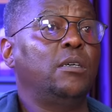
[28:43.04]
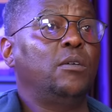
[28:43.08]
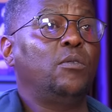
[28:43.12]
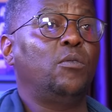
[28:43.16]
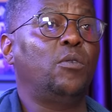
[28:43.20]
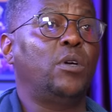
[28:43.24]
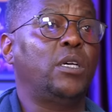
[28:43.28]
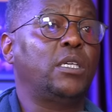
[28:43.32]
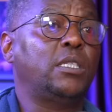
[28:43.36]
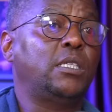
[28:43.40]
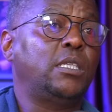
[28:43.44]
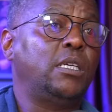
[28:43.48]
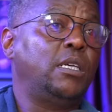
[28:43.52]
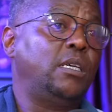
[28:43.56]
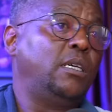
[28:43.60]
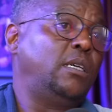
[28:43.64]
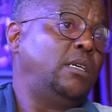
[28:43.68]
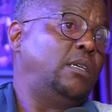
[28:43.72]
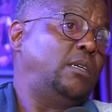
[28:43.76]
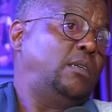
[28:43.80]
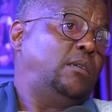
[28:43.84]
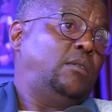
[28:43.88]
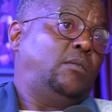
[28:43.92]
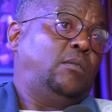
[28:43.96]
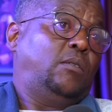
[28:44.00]
Where's
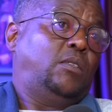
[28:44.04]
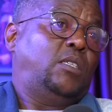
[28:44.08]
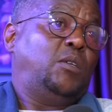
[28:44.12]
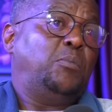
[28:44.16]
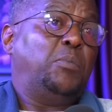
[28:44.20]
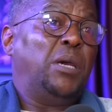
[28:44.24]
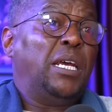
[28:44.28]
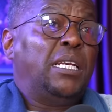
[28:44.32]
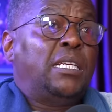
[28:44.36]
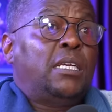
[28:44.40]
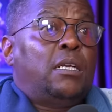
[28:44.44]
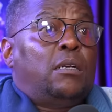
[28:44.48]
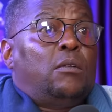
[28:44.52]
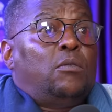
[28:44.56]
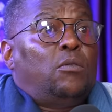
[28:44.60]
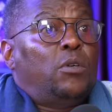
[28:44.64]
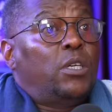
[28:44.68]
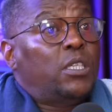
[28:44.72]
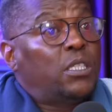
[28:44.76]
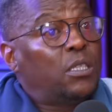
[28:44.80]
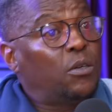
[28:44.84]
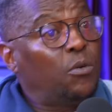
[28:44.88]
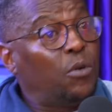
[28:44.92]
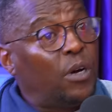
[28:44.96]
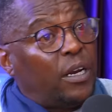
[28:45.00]
the Tibetan?
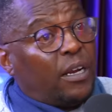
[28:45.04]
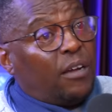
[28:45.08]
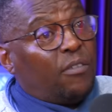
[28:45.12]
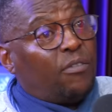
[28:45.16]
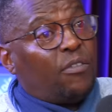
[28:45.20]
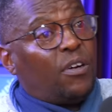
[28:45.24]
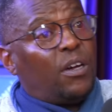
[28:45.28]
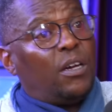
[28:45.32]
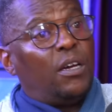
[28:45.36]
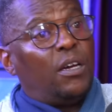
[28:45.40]
Where's the whatever?